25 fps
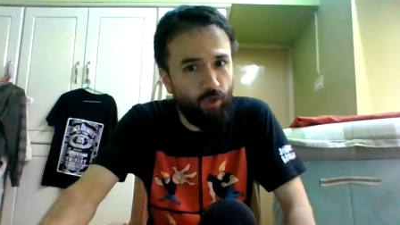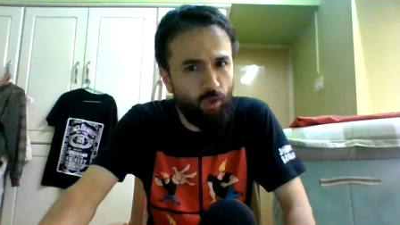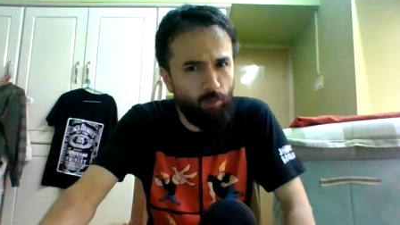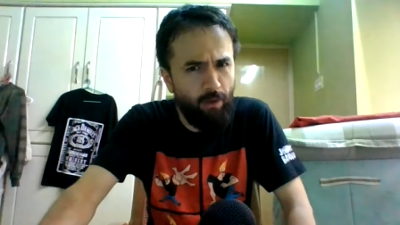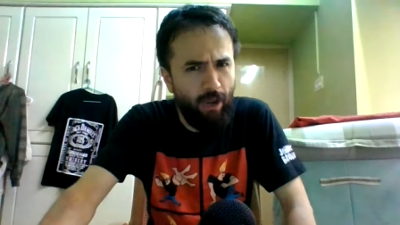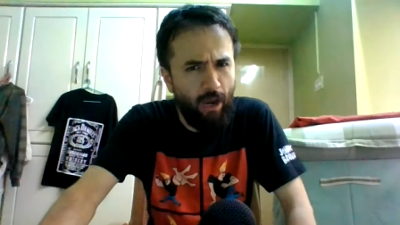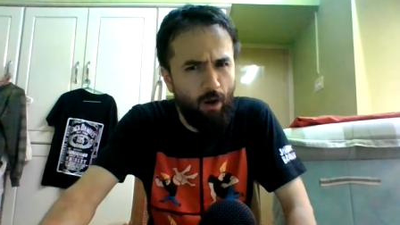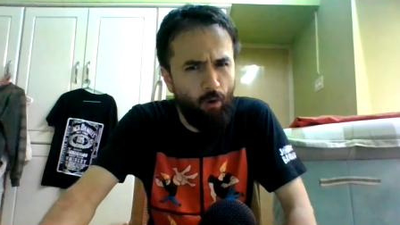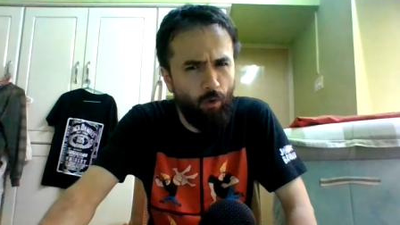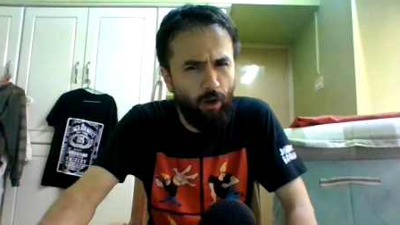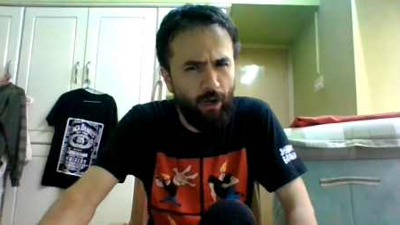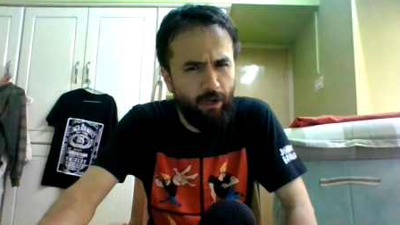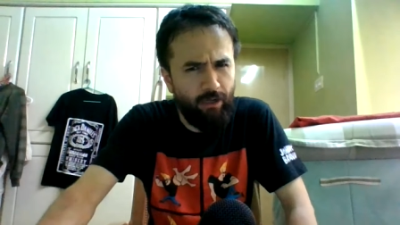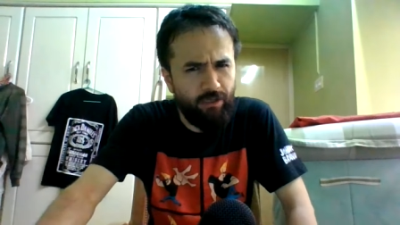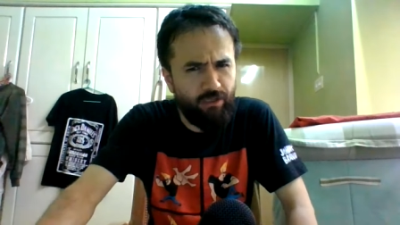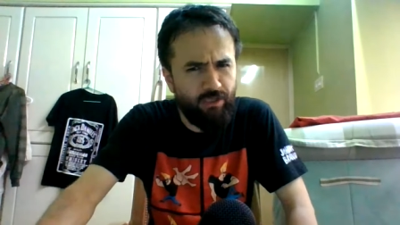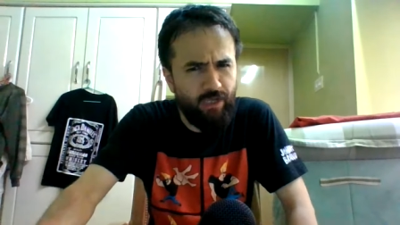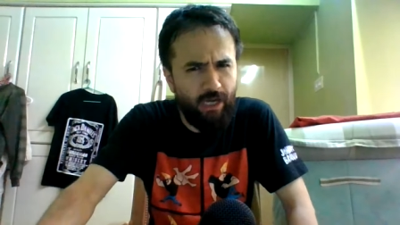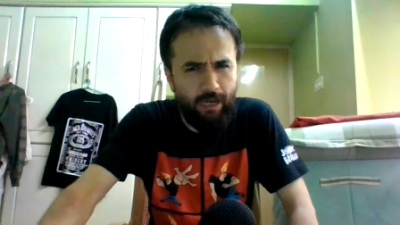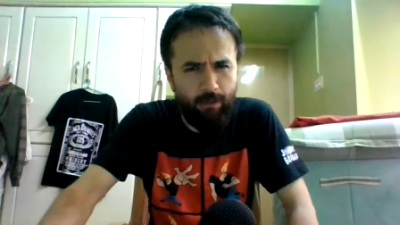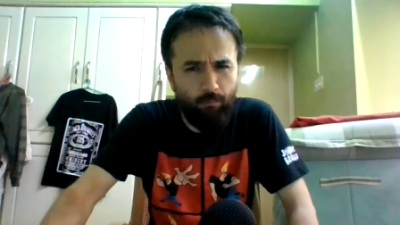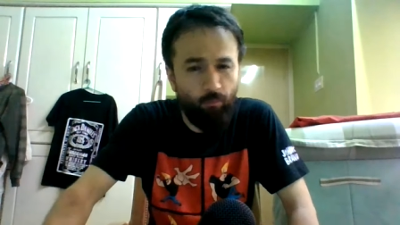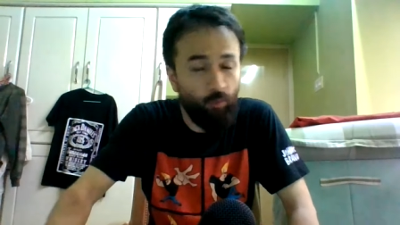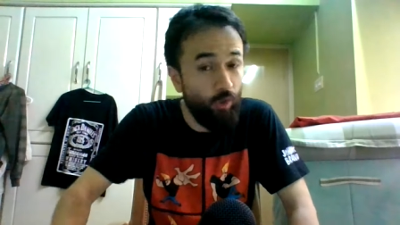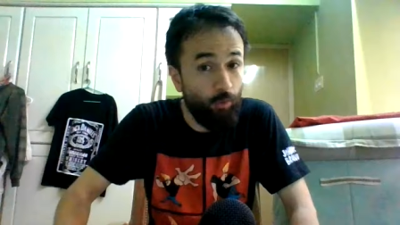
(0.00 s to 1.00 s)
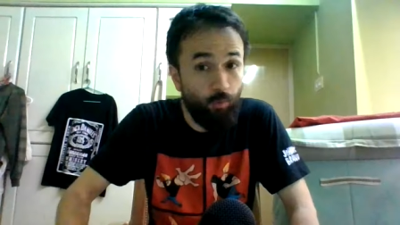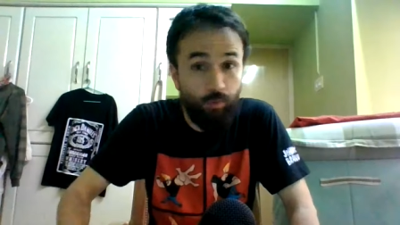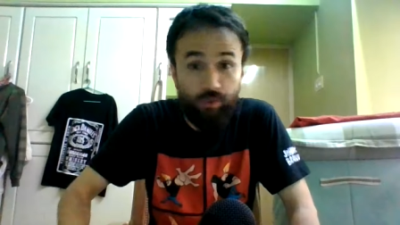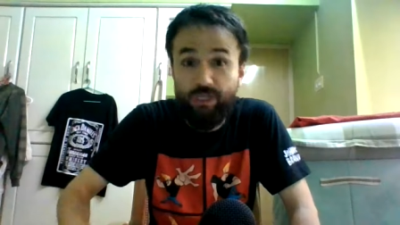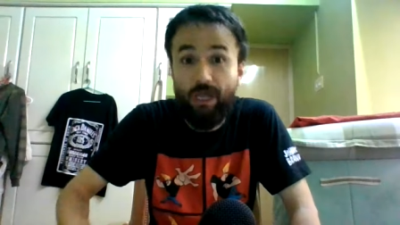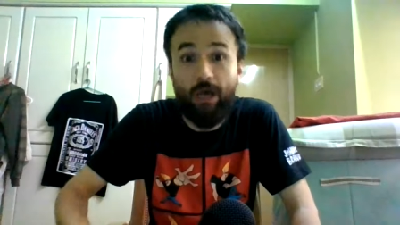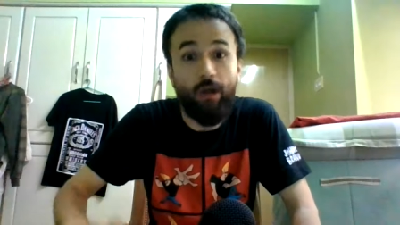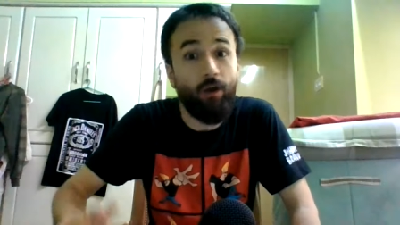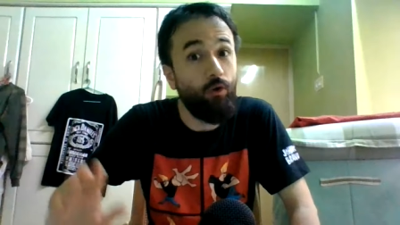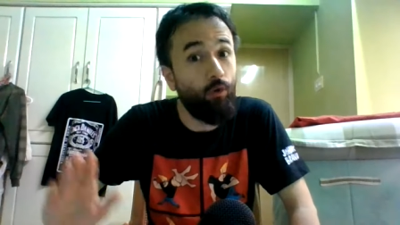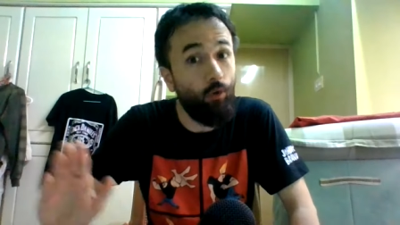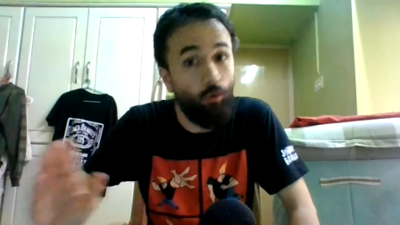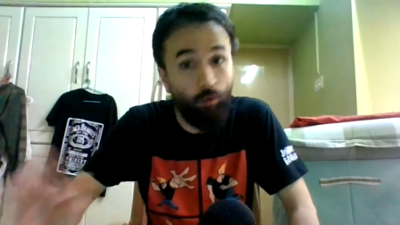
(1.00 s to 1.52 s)
their power at a time when it was
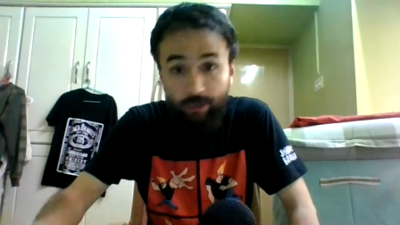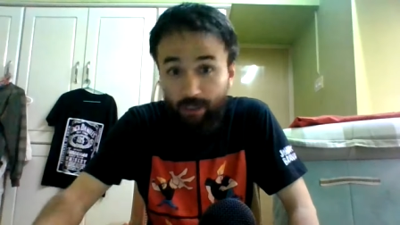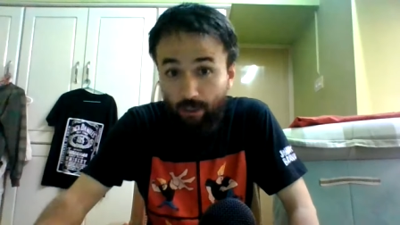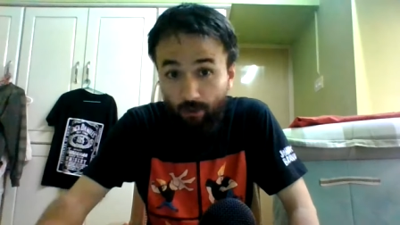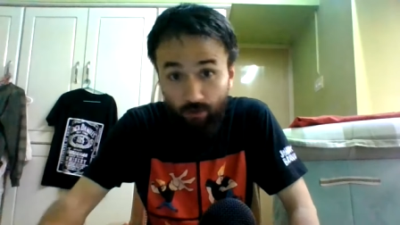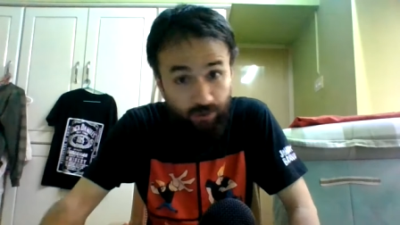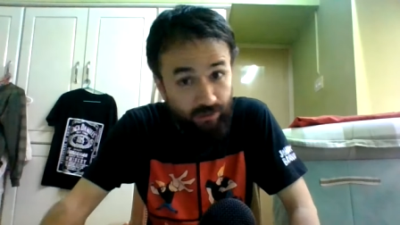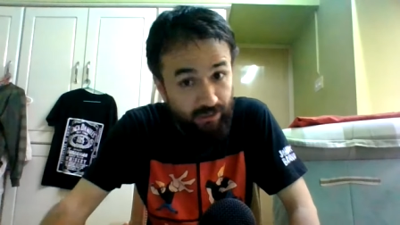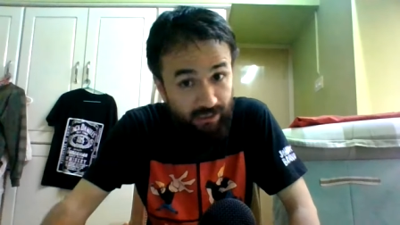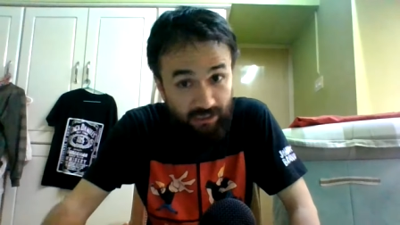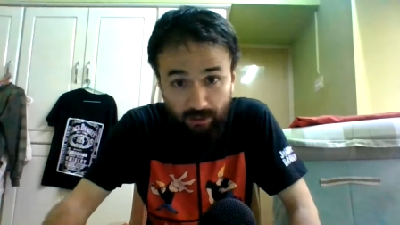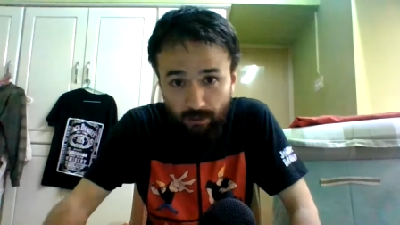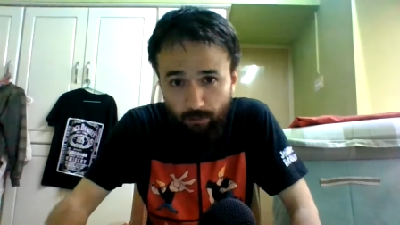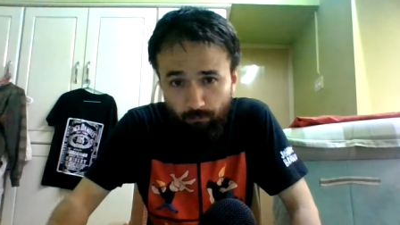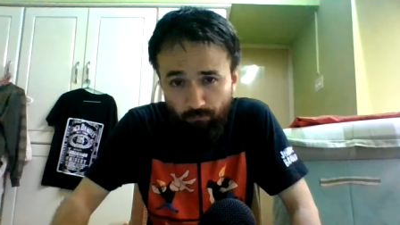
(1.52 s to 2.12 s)
not at all guaranteed.